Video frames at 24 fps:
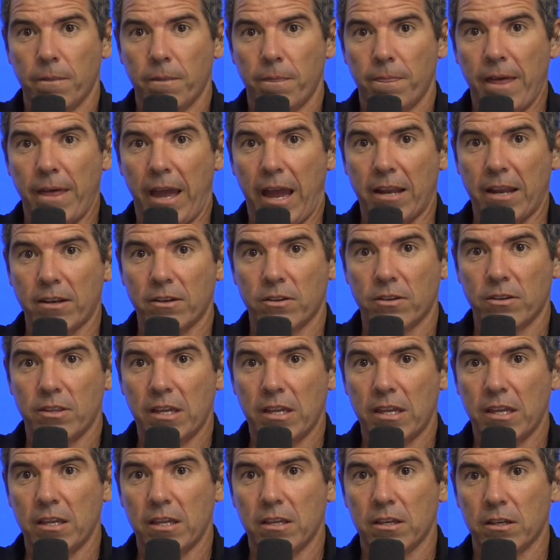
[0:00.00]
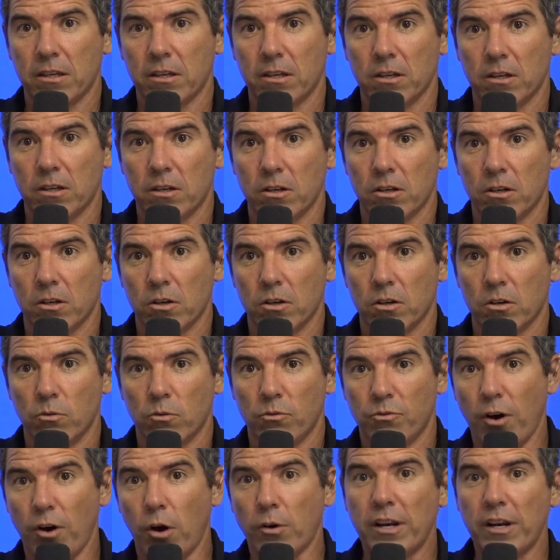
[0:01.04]
that the
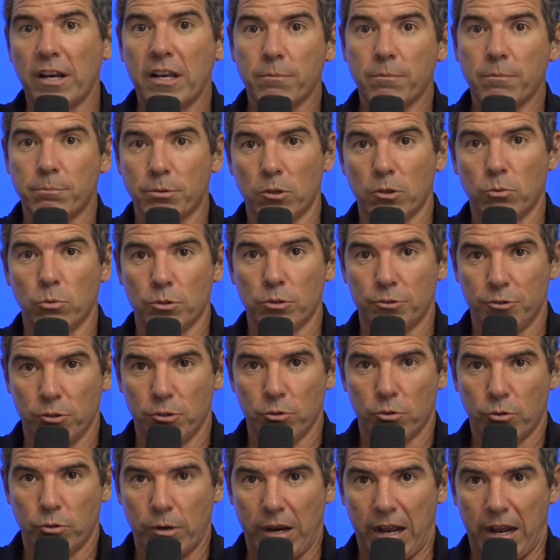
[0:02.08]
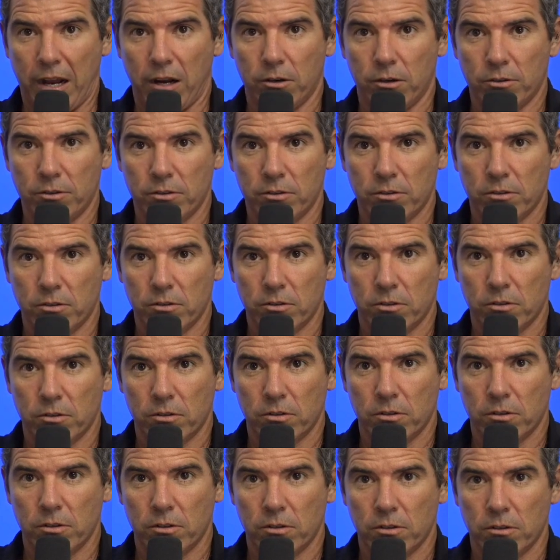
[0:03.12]
vote any blue will do crowd,
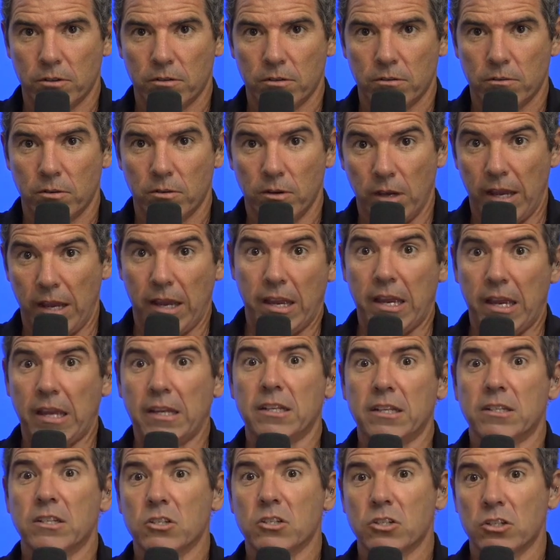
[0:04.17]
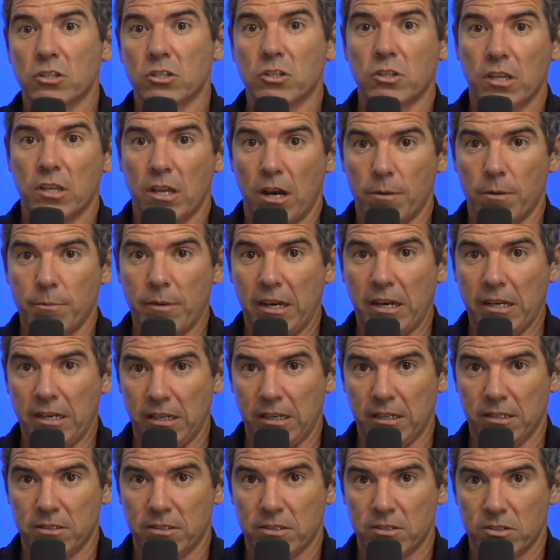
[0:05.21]
in addition to the
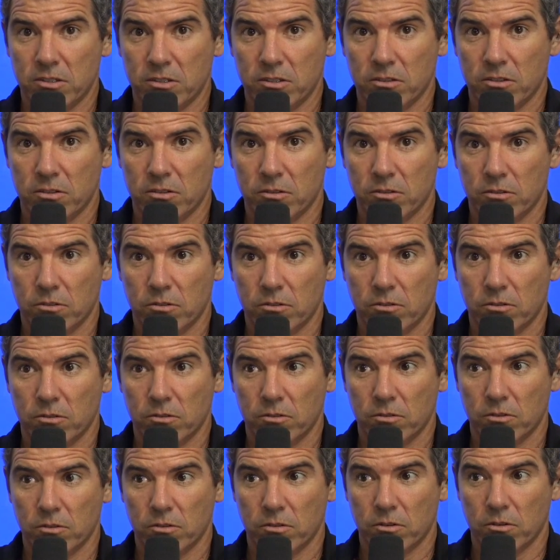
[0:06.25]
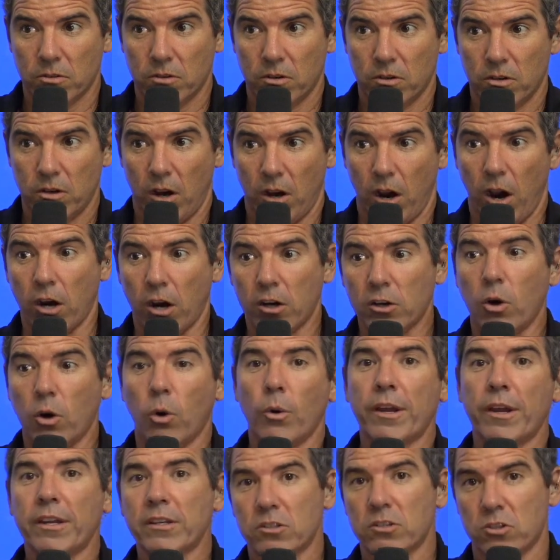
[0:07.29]
Armenians, are
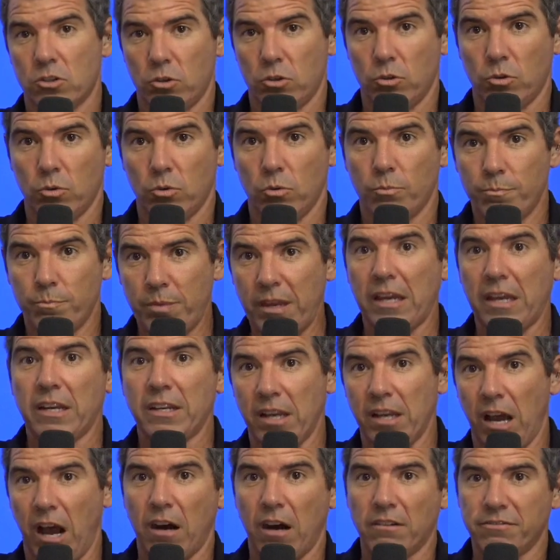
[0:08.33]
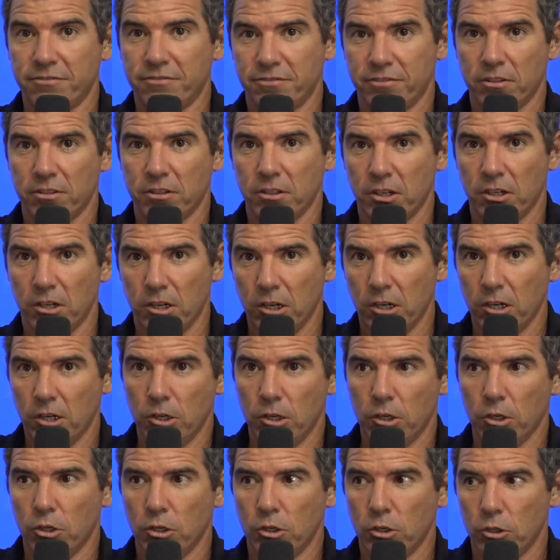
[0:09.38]
going to be enough
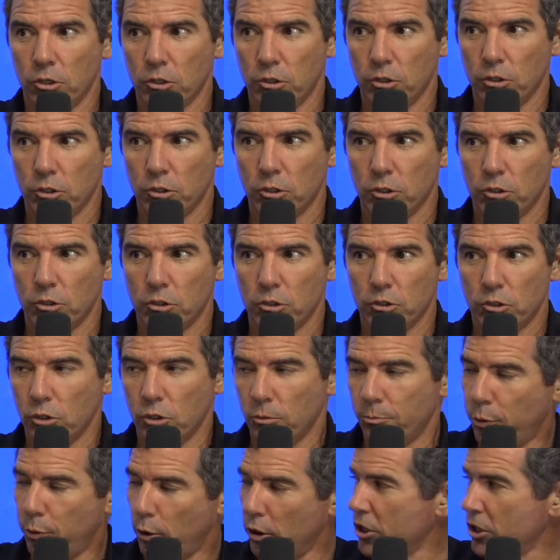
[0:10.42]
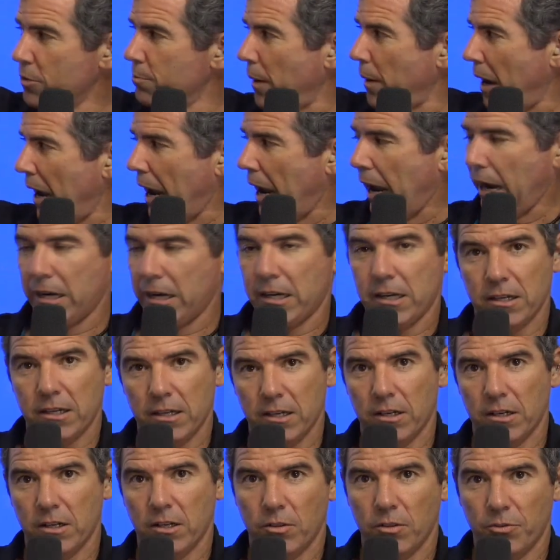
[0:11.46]
to push back
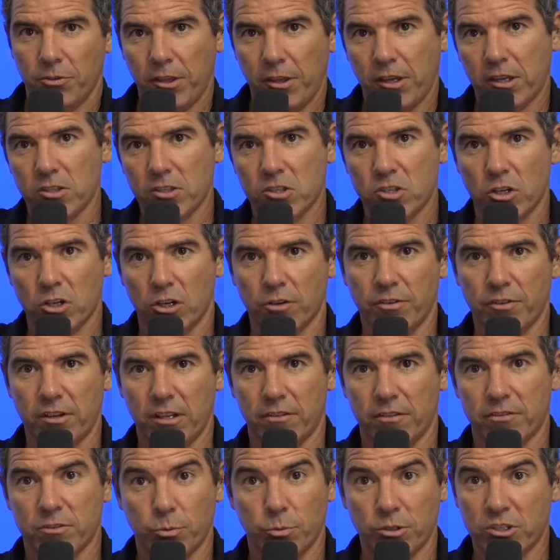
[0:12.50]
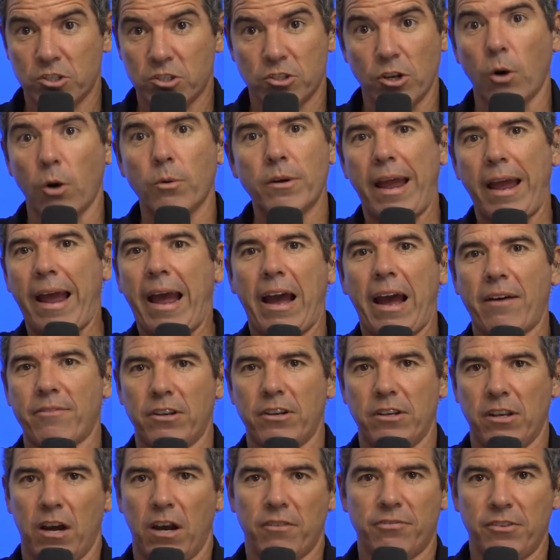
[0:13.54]
the conservatives, which don't have
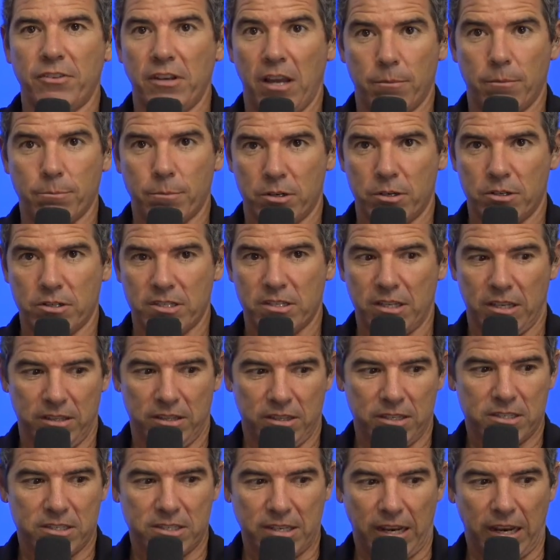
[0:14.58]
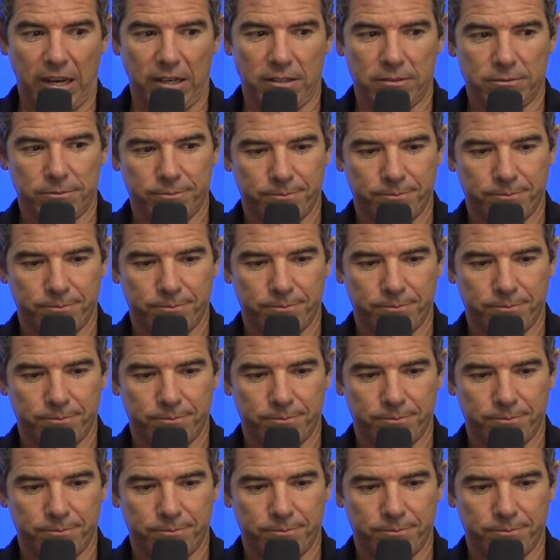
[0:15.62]
enough numbers in the state.